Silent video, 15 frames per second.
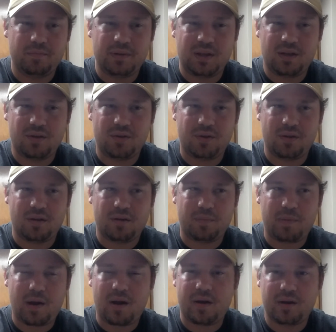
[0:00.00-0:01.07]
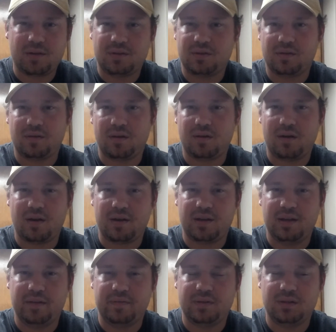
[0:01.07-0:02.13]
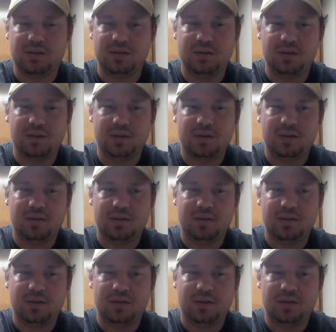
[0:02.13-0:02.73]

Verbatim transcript: because their parents are not given